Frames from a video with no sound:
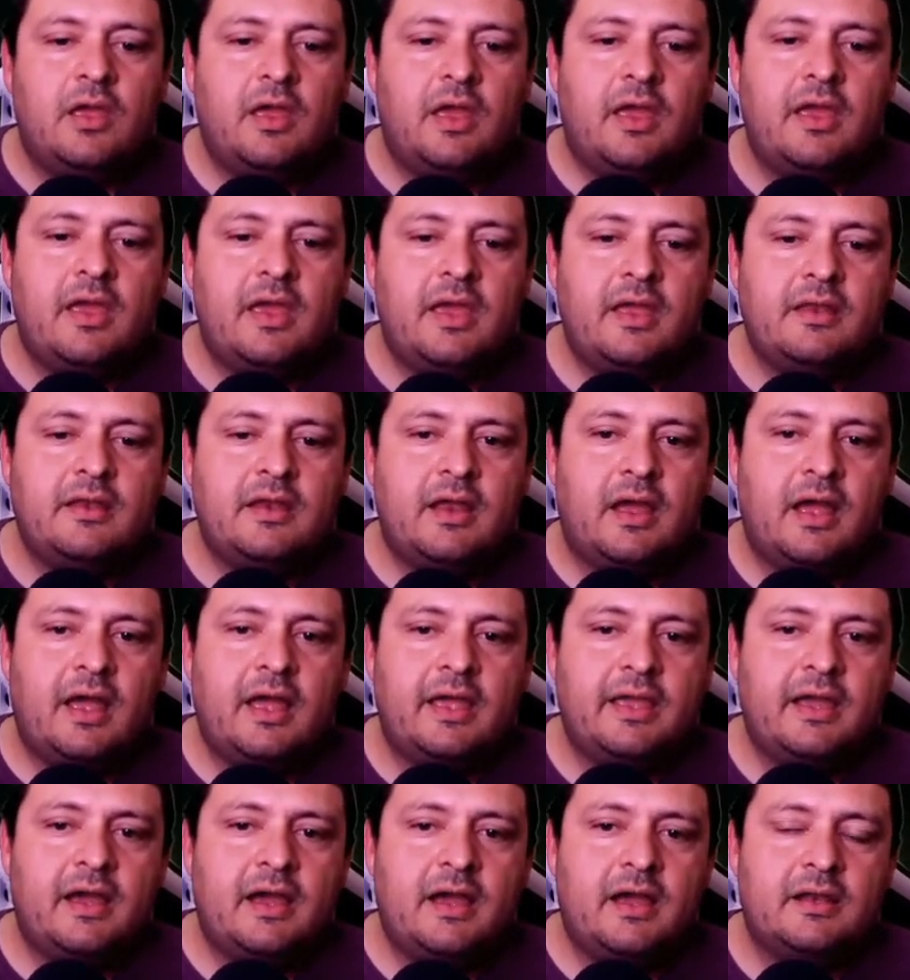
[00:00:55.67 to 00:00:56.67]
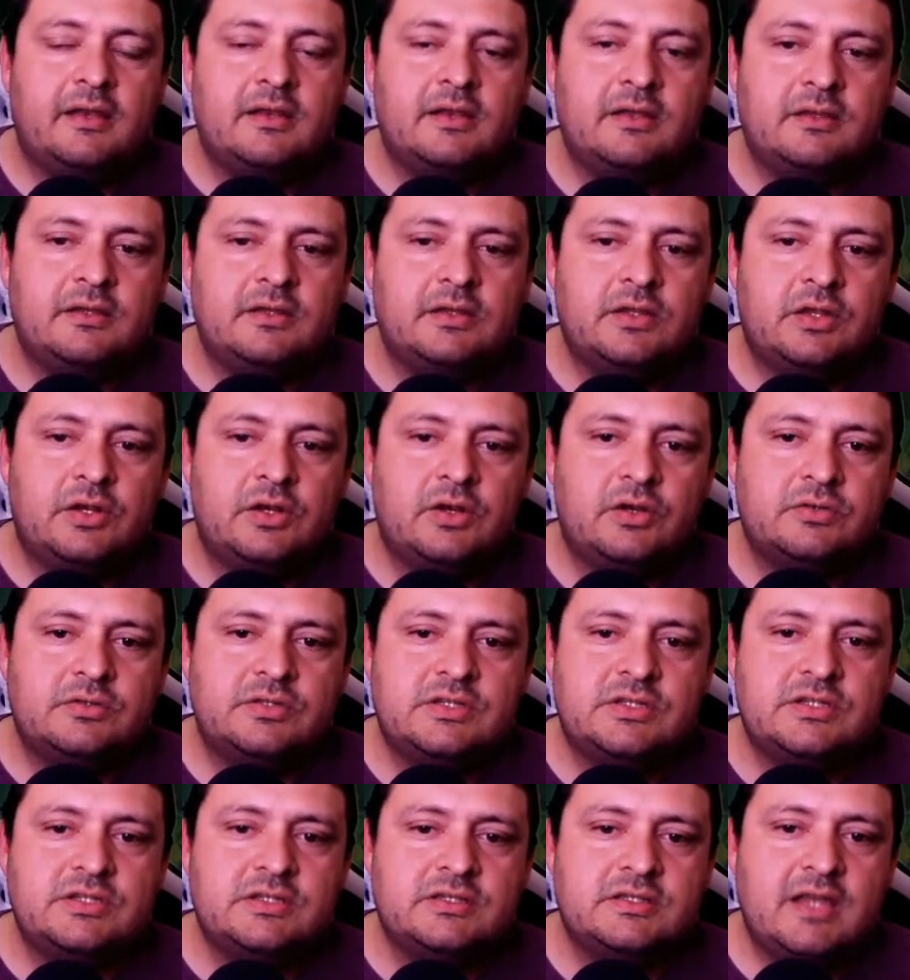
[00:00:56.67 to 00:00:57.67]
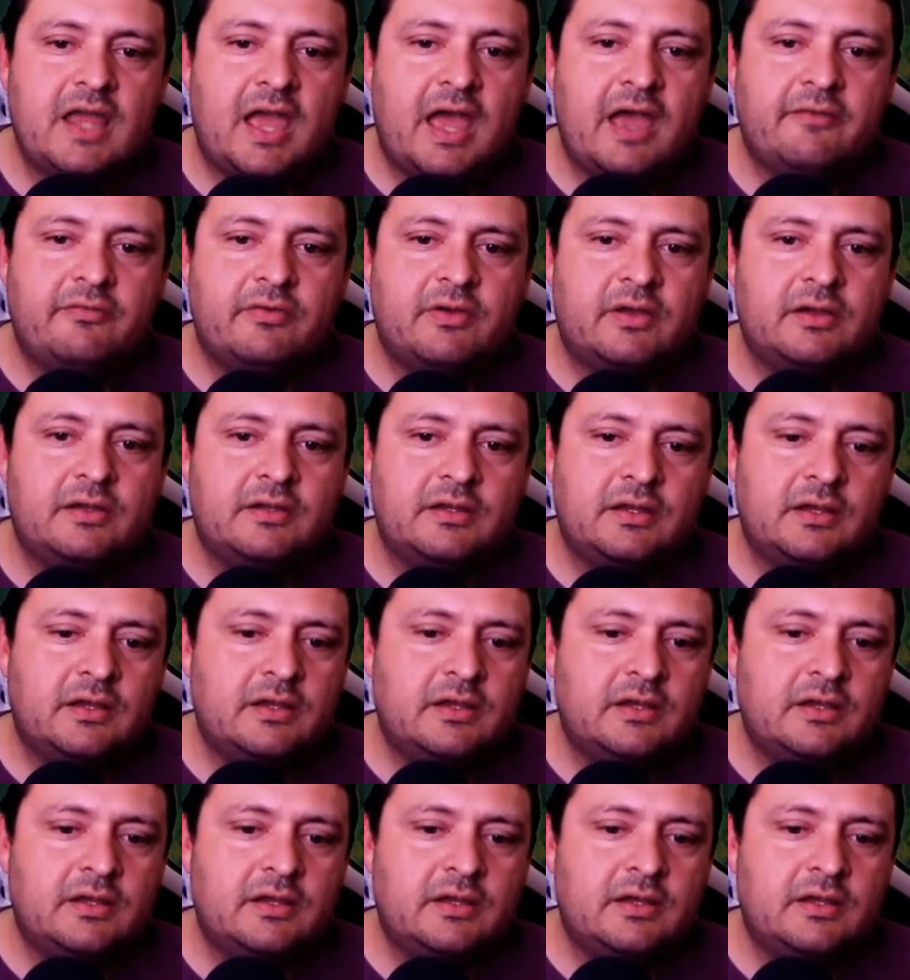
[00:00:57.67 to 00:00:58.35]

and I got, you know, to just have a,